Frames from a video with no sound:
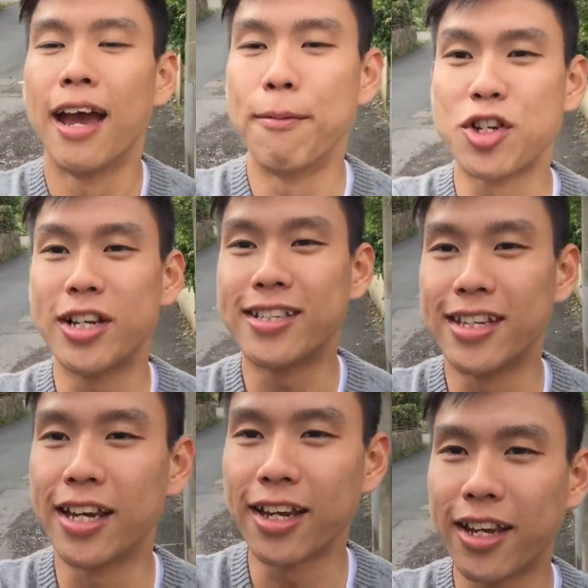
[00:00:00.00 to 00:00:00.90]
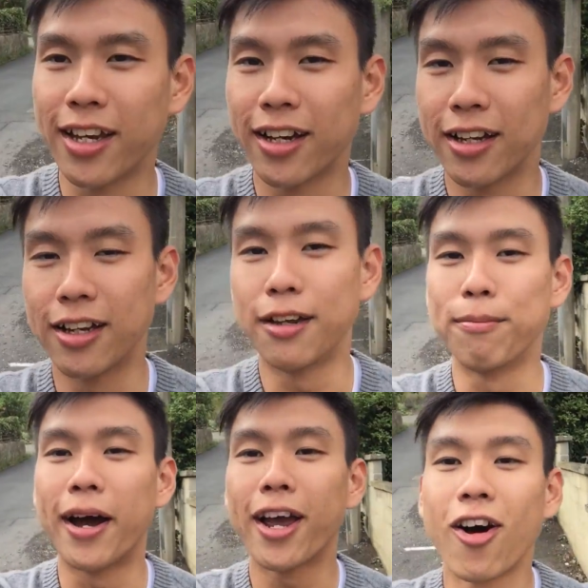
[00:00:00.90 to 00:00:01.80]
am actually seeing here in
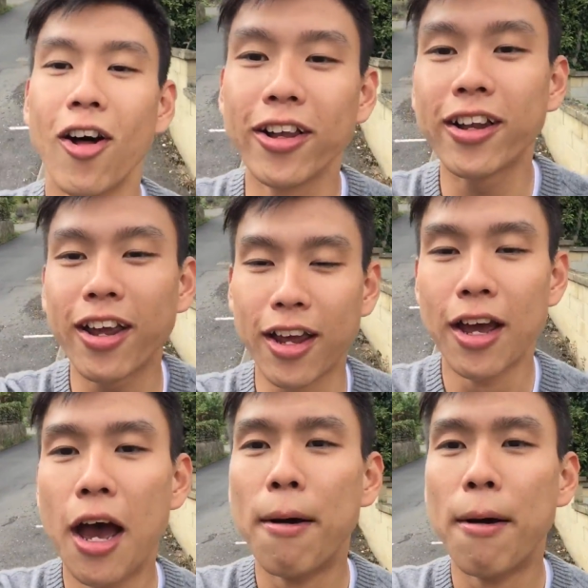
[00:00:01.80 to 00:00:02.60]
my holiday.